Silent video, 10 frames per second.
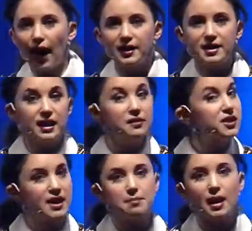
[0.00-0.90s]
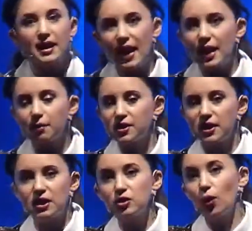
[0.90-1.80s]
I didn't even say my name because I
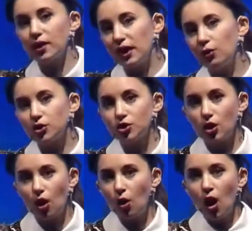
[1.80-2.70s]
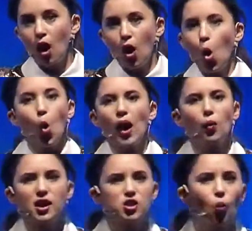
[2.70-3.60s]
didn't want anyone to know who I was or